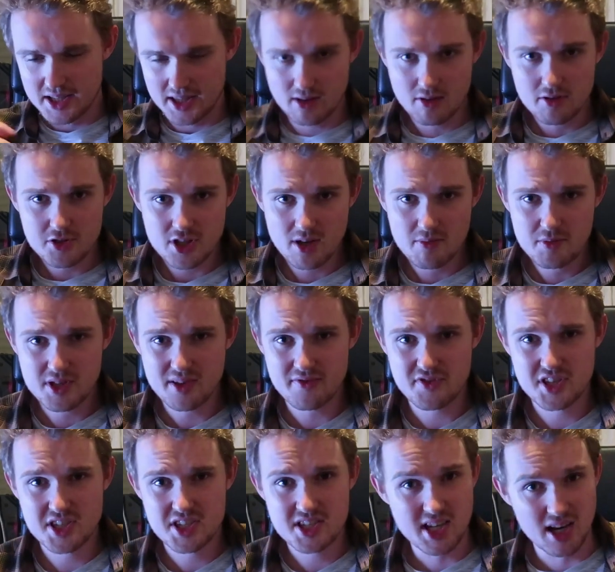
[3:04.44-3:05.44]
Now, in terms of
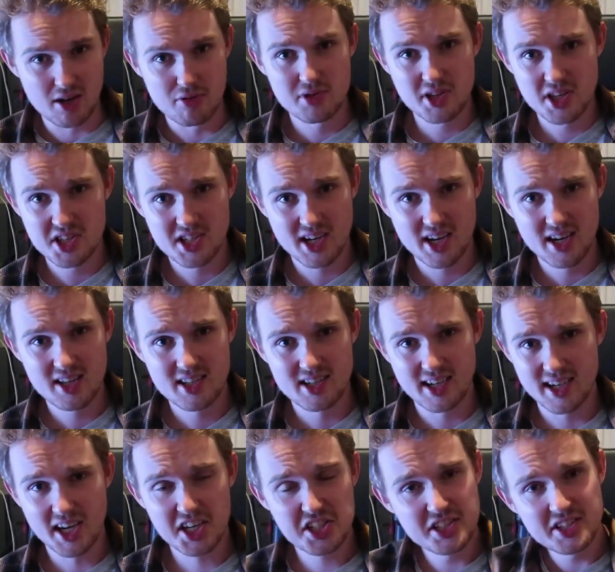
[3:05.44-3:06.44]
sound design,
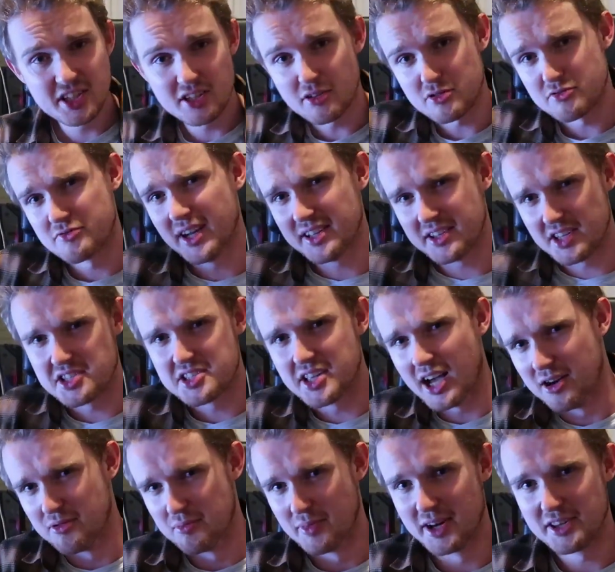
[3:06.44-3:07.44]
I actually did not write this
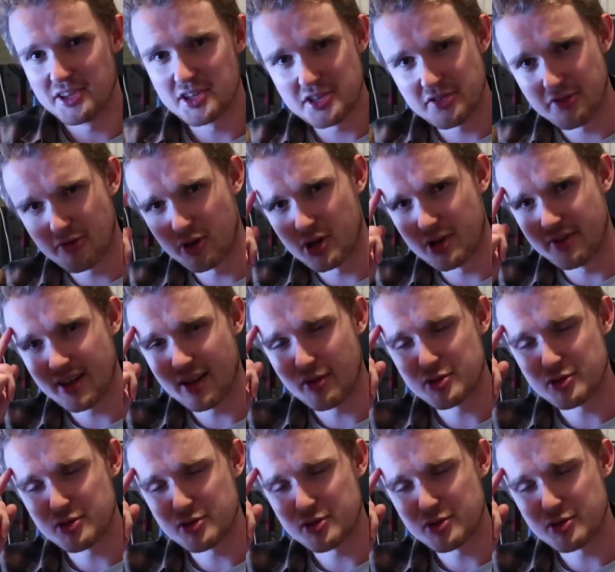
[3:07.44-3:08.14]
down, but I just thought of it.